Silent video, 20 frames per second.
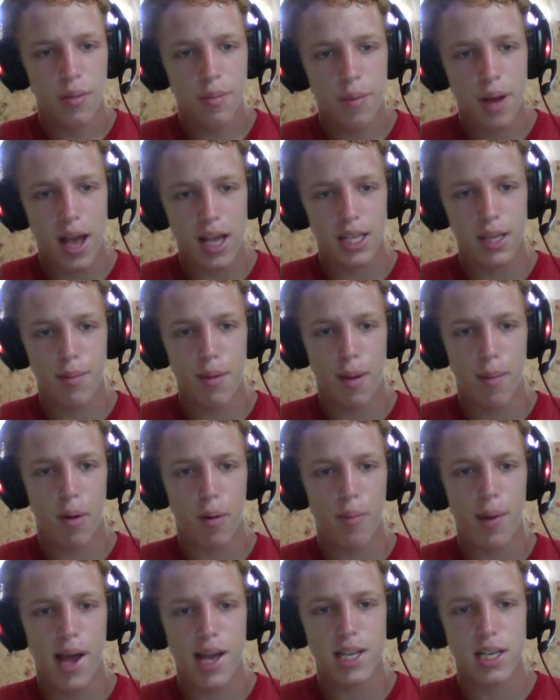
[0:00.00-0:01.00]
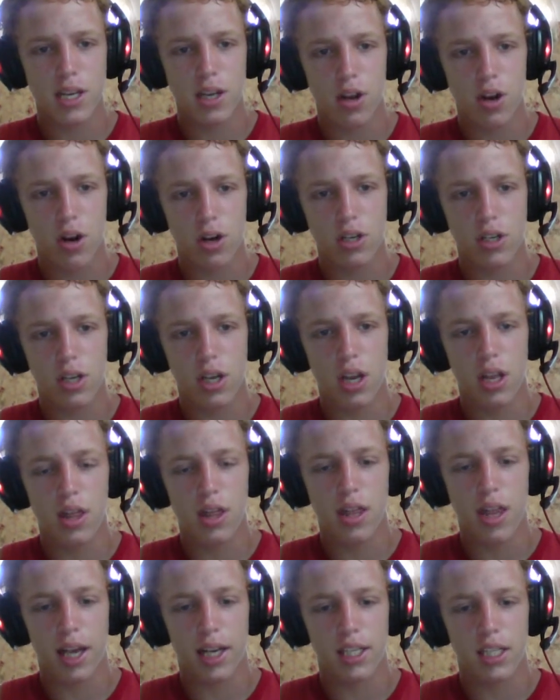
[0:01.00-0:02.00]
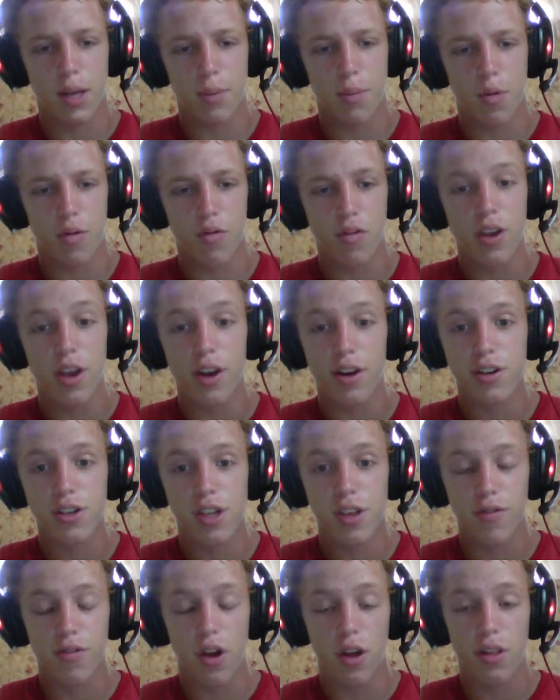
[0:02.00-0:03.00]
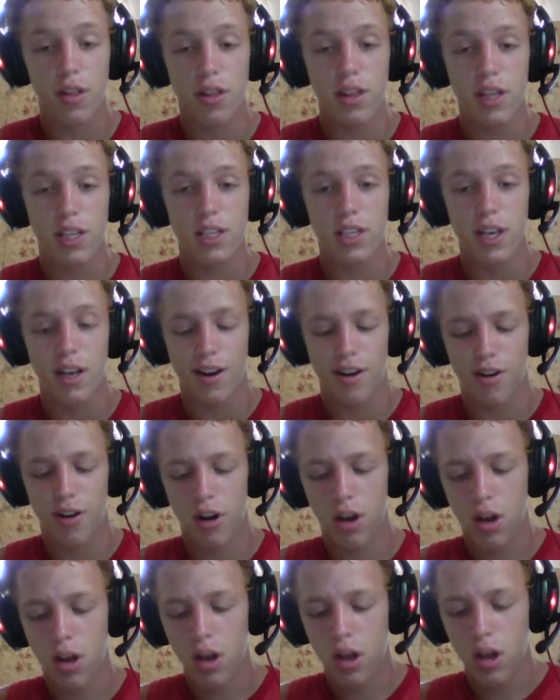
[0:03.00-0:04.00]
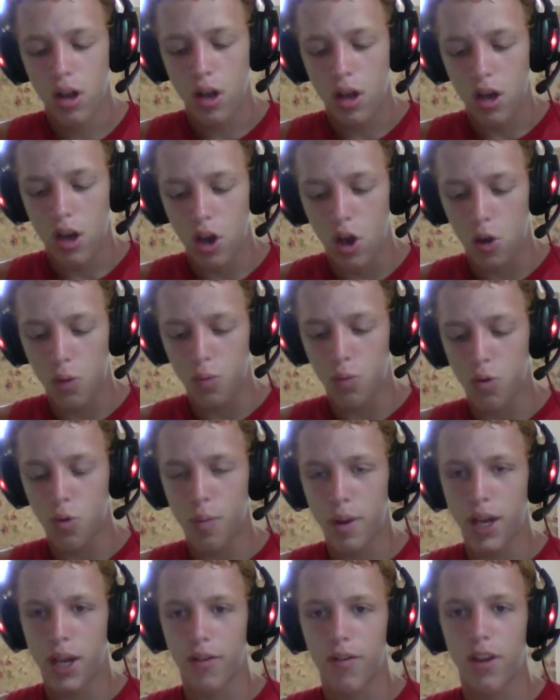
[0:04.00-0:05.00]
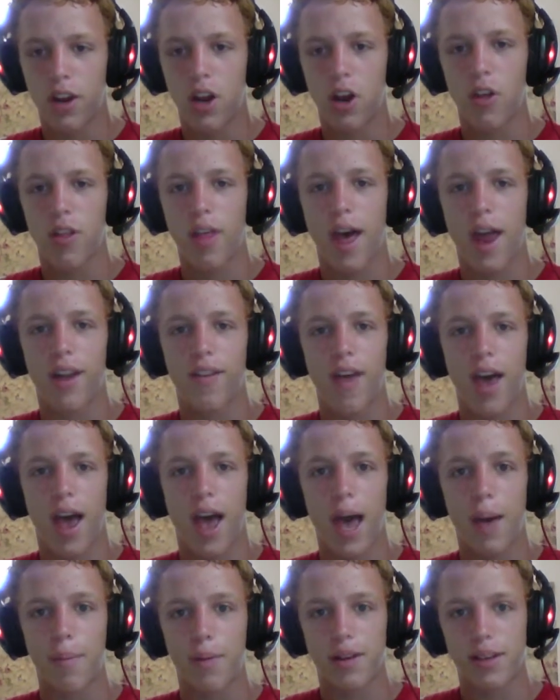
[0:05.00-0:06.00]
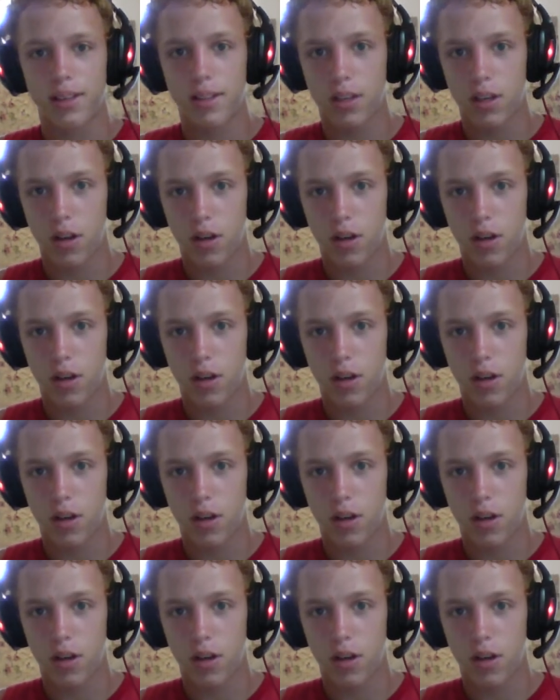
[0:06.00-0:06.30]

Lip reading: Pass him up on passing yards in the next couple of years, about this year. We'll make a video on that if that happens.